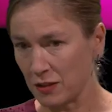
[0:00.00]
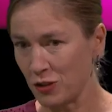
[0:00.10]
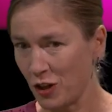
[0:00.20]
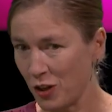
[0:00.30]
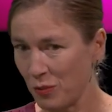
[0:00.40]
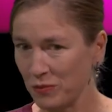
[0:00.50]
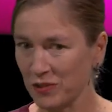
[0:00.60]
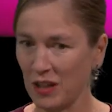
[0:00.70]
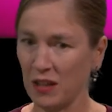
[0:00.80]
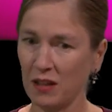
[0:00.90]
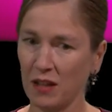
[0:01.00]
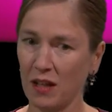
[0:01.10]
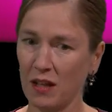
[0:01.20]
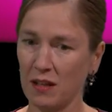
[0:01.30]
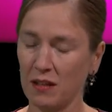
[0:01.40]
terms
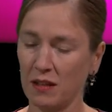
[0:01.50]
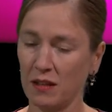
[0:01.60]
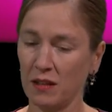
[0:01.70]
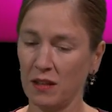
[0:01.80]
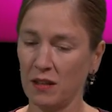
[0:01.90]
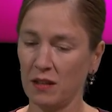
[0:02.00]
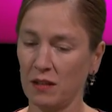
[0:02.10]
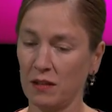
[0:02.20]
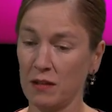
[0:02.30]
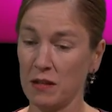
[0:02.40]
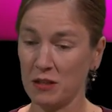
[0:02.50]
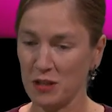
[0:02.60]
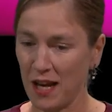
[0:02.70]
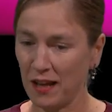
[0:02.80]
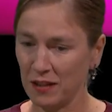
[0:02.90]
and the
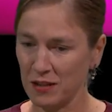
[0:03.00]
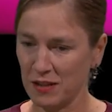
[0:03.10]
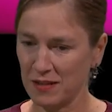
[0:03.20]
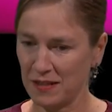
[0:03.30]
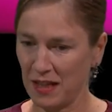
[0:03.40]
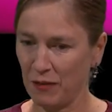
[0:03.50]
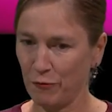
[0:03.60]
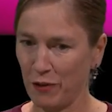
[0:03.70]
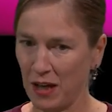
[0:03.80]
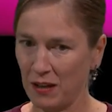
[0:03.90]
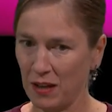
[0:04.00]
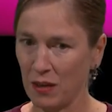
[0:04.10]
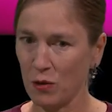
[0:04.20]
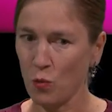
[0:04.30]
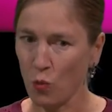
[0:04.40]
challenges in
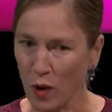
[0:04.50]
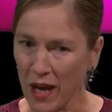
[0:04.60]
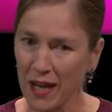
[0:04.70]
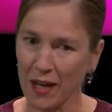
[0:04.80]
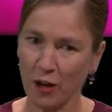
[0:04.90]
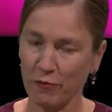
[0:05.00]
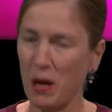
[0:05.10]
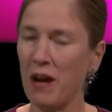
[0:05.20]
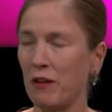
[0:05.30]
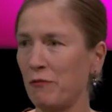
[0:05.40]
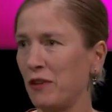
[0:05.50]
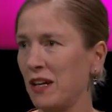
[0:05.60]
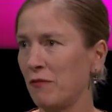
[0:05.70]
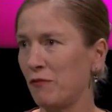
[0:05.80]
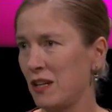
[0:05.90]
finding the way of
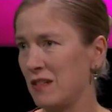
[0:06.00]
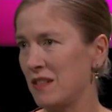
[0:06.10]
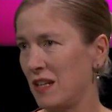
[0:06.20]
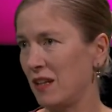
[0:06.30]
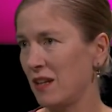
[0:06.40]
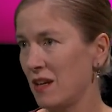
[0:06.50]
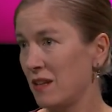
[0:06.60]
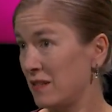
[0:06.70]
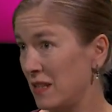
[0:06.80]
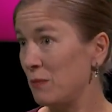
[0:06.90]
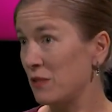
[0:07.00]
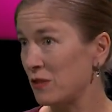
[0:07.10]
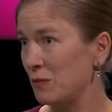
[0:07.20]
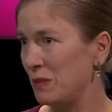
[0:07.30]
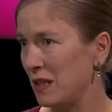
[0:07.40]
paraphrasing seems
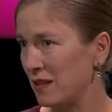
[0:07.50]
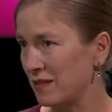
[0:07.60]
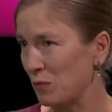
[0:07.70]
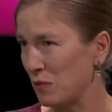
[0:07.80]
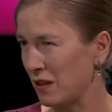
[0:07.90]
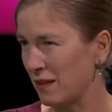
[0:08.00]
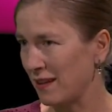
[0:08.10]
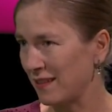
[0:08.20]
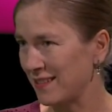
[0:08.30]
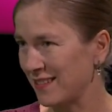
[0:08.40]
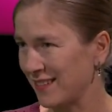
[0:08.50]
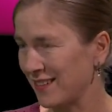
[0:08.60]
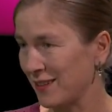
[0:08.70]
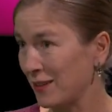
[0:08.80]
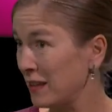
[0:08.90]
to be something
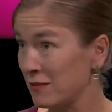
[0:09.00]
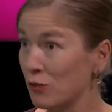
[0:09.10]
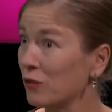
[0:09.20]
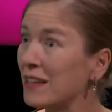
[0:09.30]
that it's not